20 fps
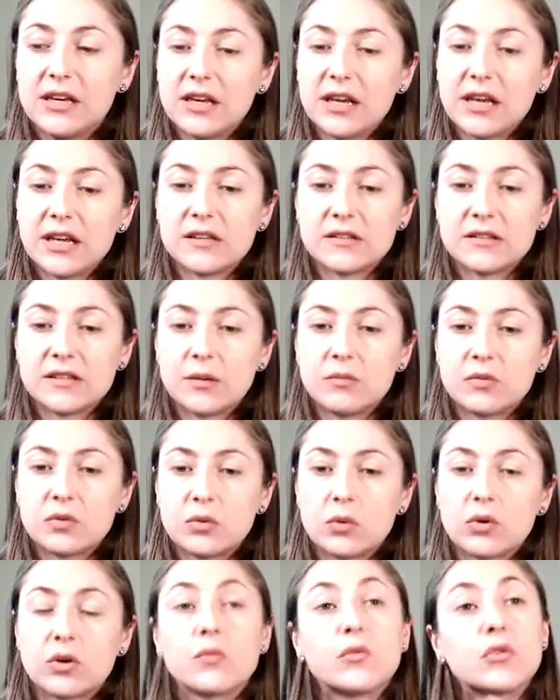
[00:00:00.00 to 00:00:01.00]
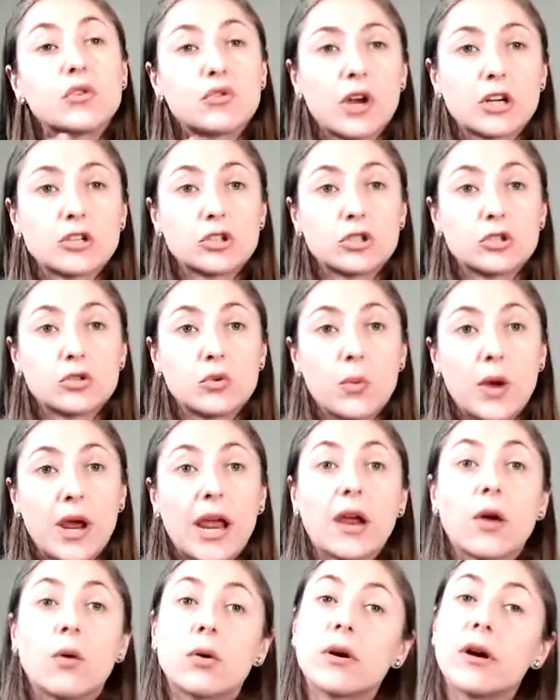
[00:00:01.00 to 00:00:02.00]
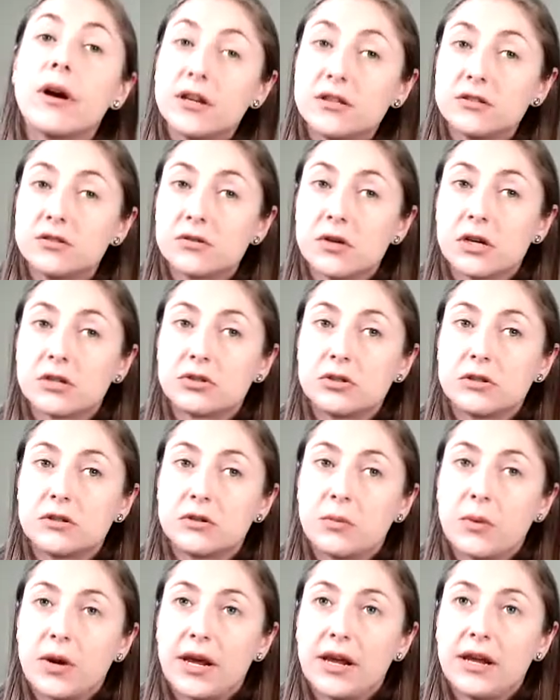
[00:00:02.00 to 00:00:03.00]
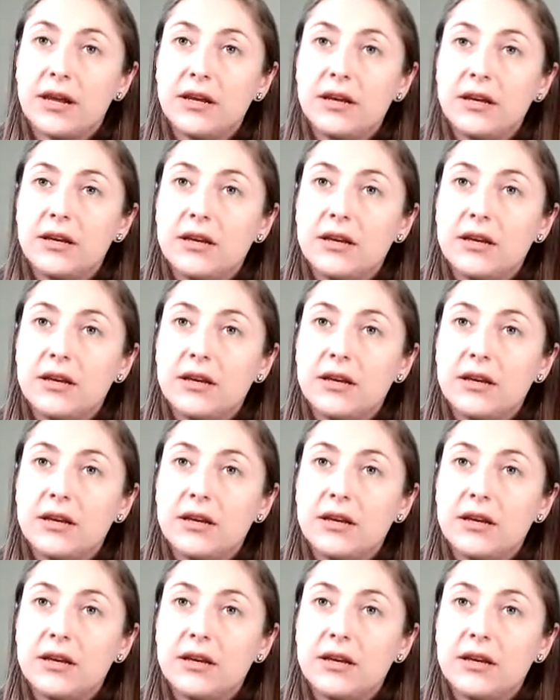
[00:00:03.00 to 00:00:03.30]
in some sort of structured way or unstructured way.